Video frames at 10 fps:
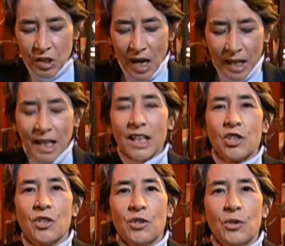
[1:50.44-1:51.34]
tucking
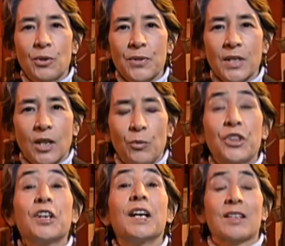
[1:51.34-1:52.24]
into the noodles
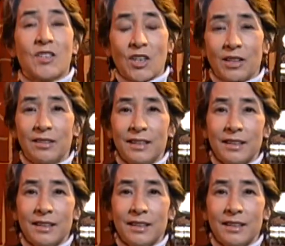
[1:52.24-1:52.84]
with gusto.